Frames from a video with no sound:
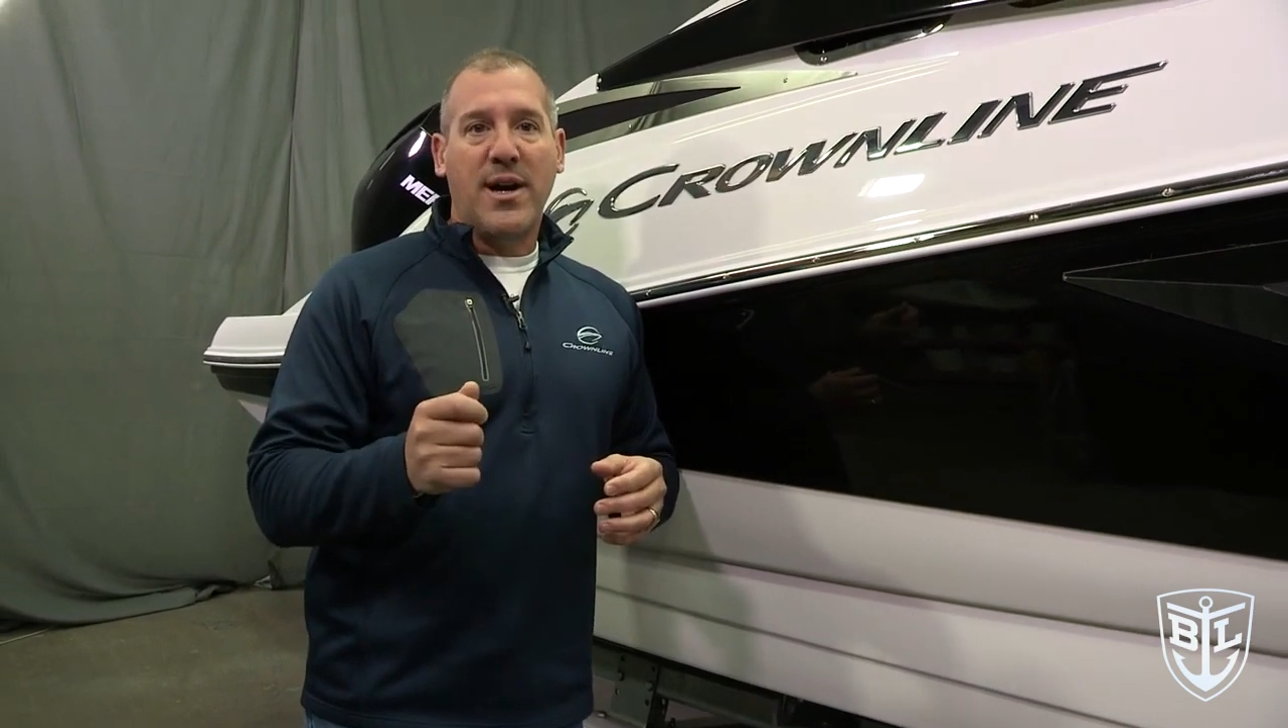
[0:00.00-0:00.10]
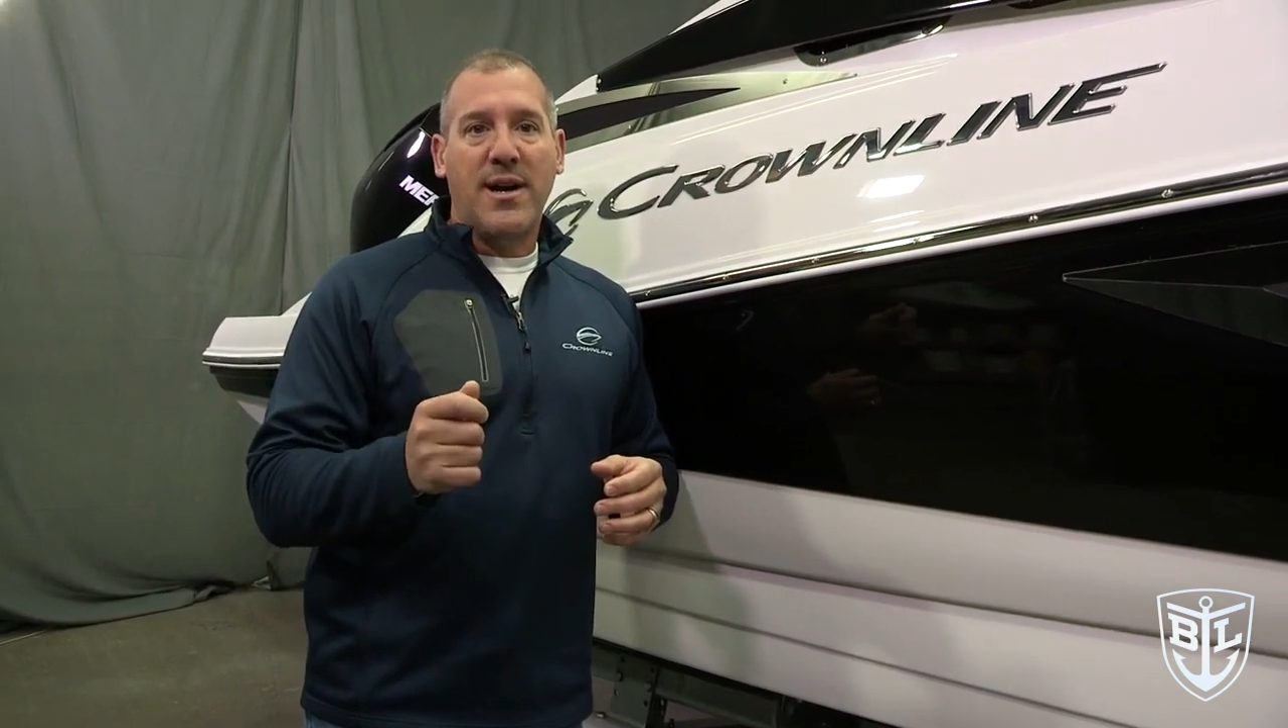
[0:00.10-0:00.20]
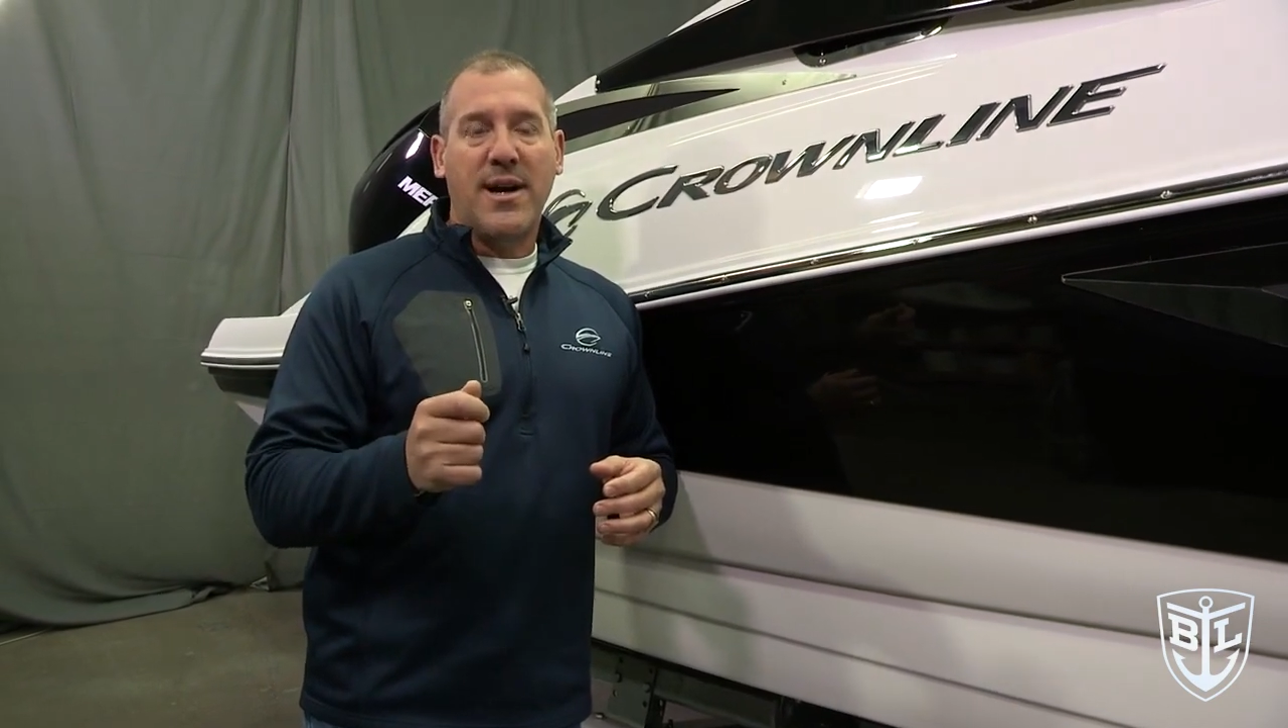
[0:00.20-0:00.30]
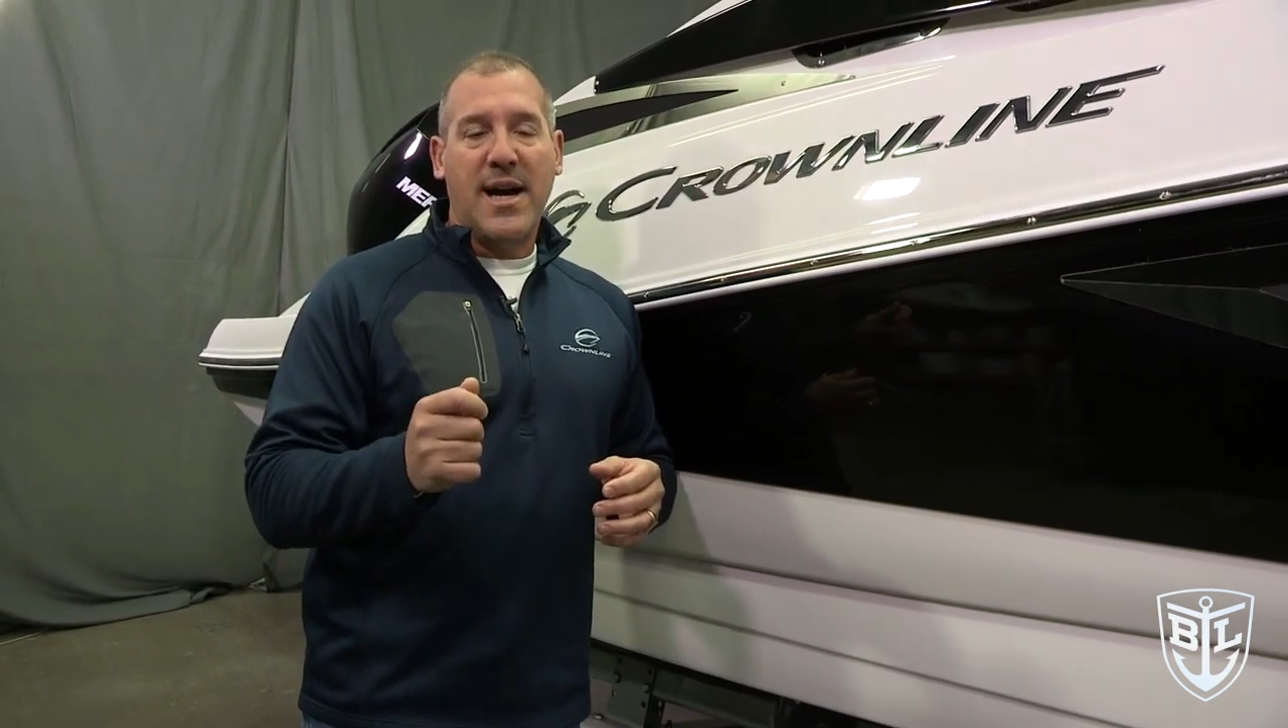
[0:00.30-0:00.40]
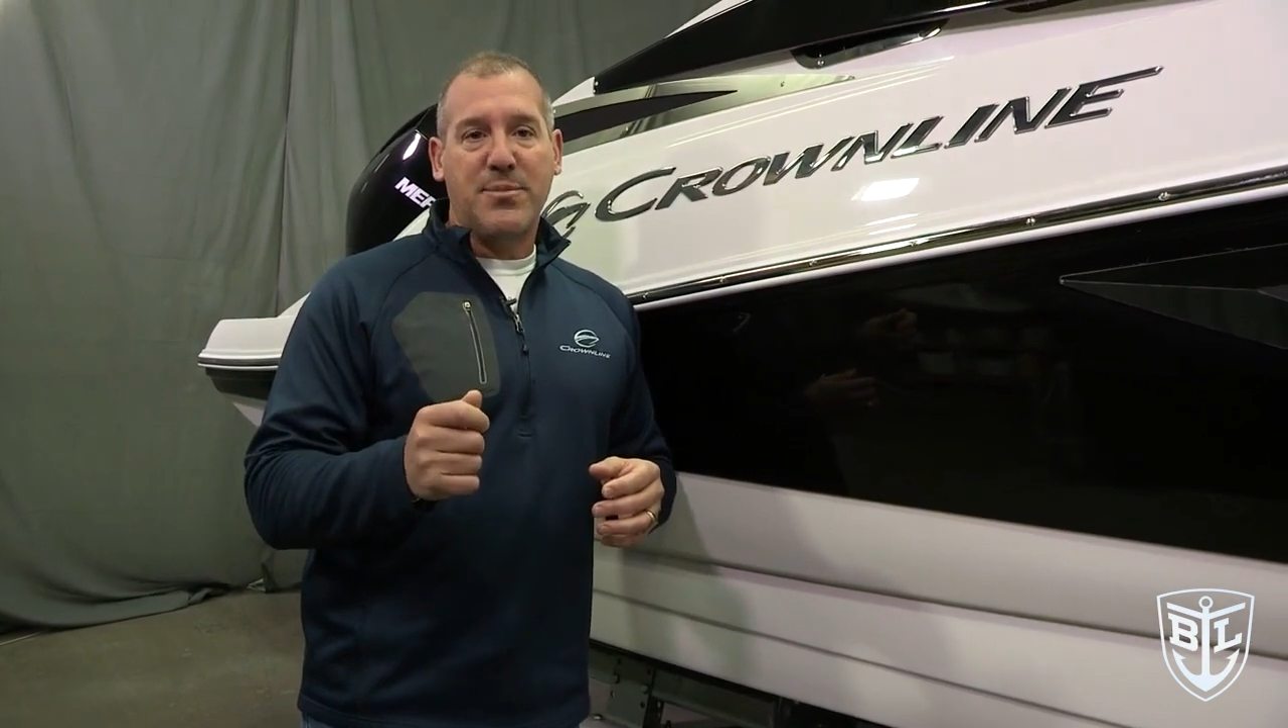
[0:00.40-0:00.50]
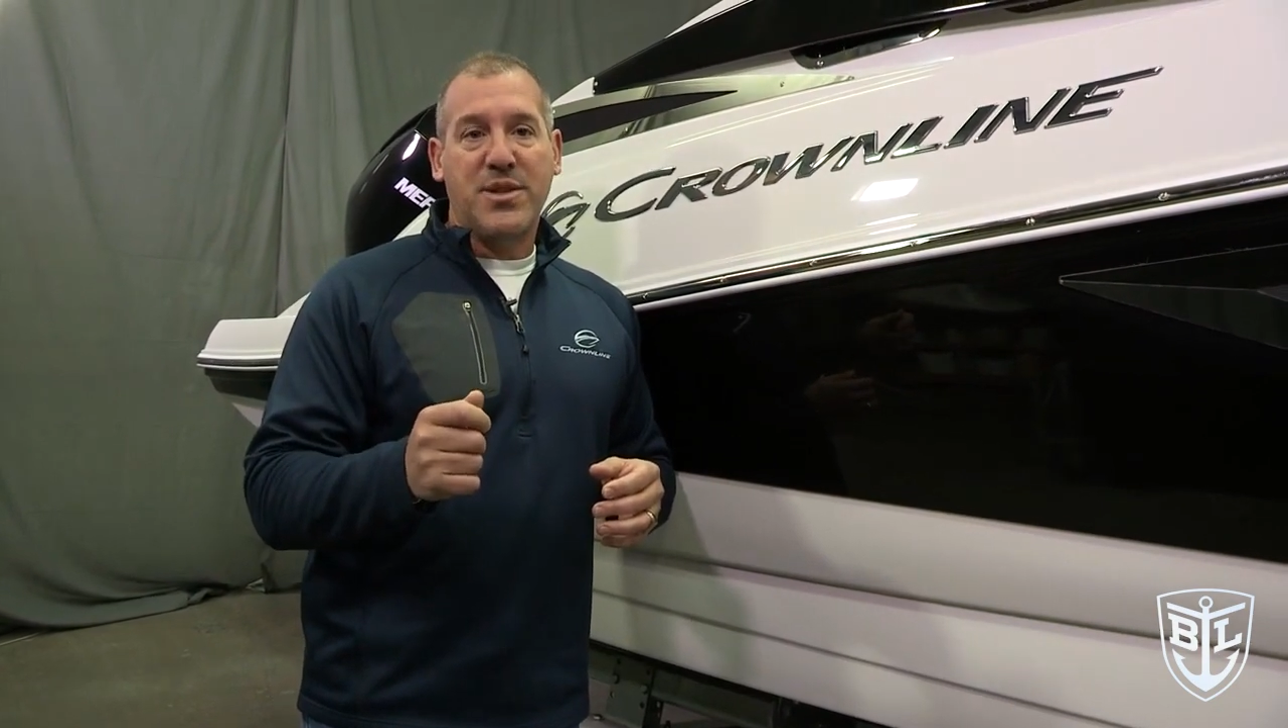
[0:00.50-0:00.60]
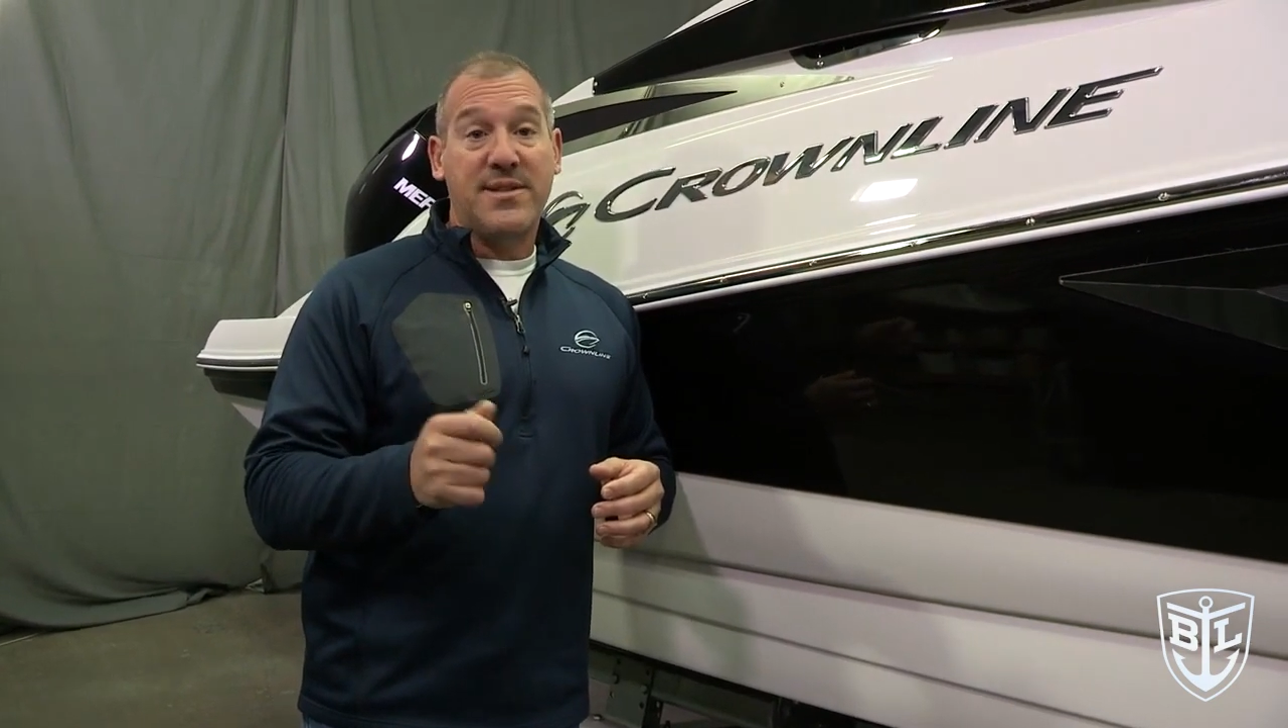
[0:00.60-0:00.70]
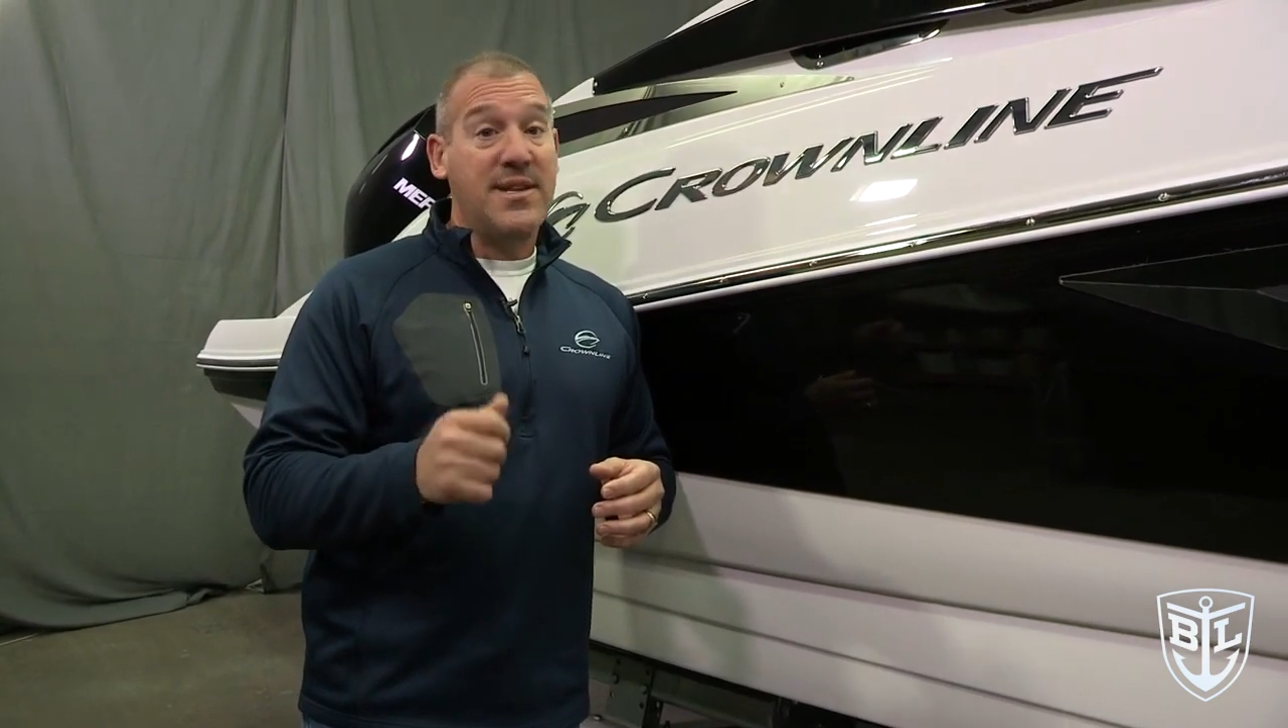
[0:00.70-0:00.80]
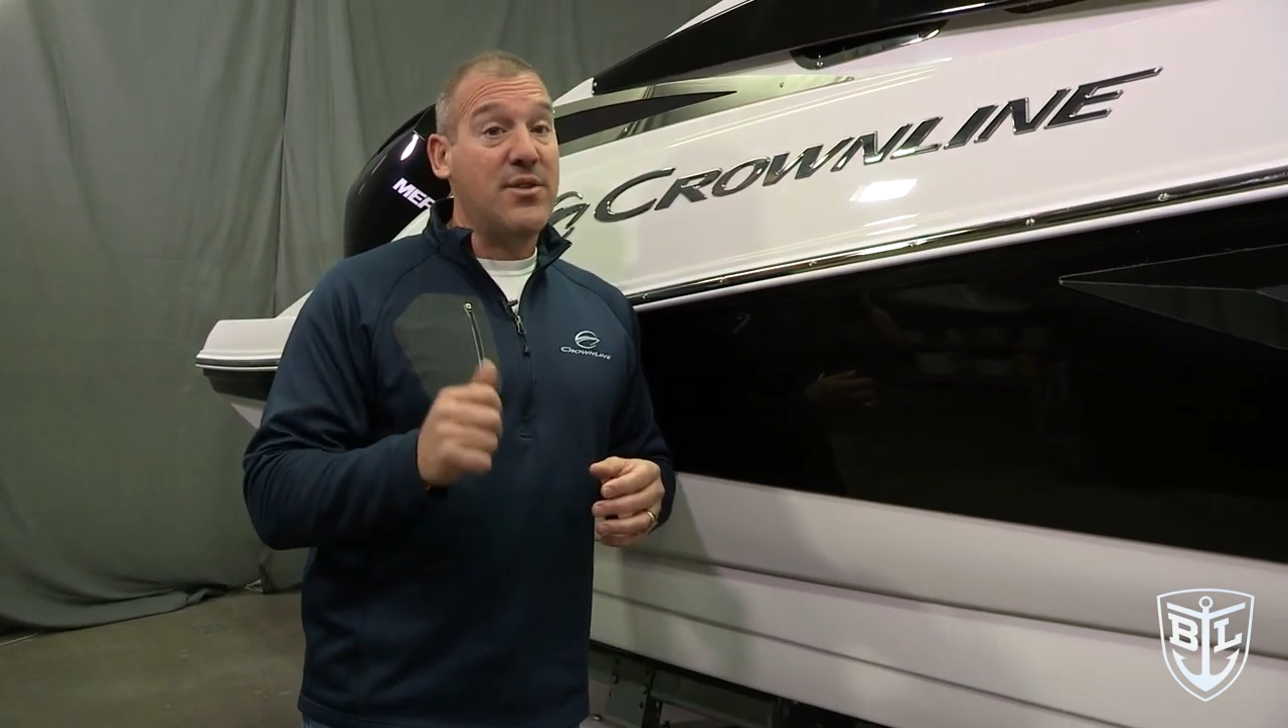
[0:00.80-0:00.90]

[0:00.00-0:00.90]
options,